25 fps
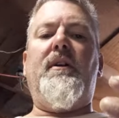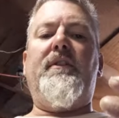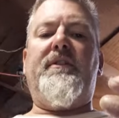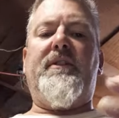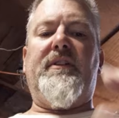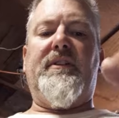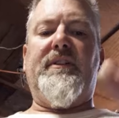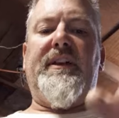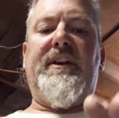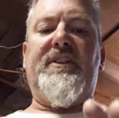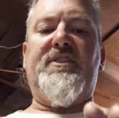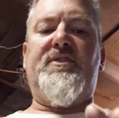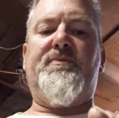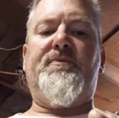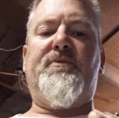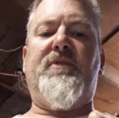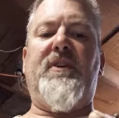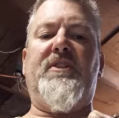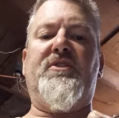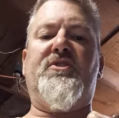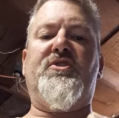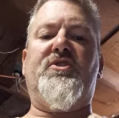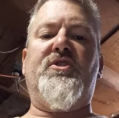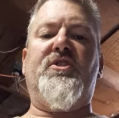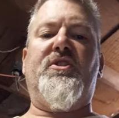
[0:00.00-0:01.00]
the less
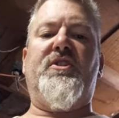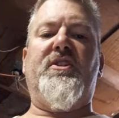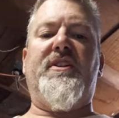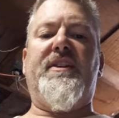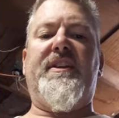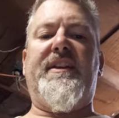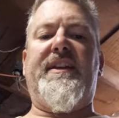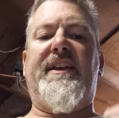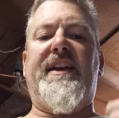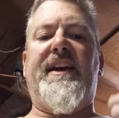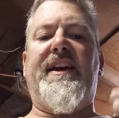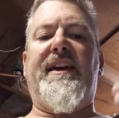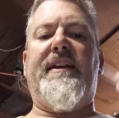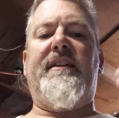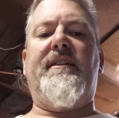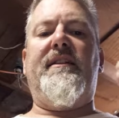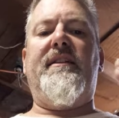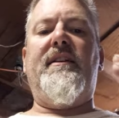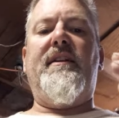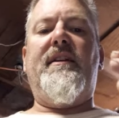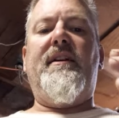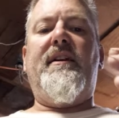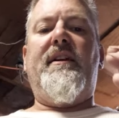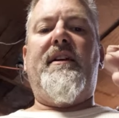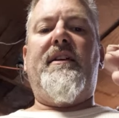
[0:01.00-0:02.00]
pressure you're going to get
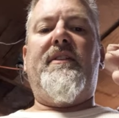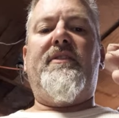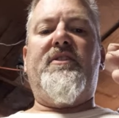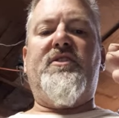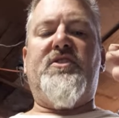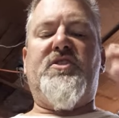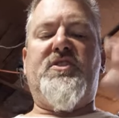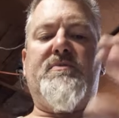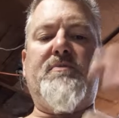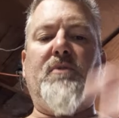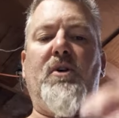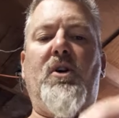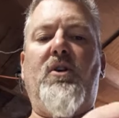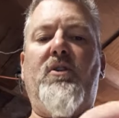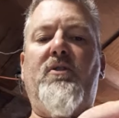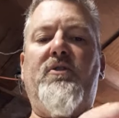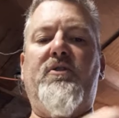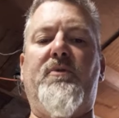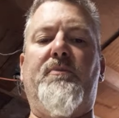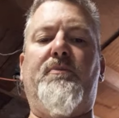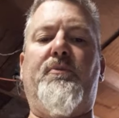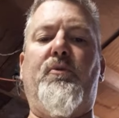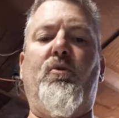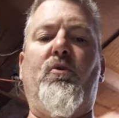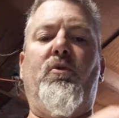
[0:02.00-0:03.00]
the smaller
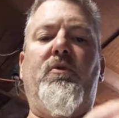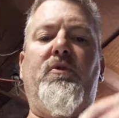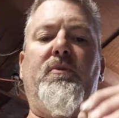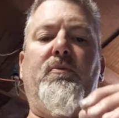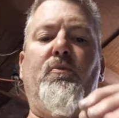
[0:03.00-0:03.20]
the bore,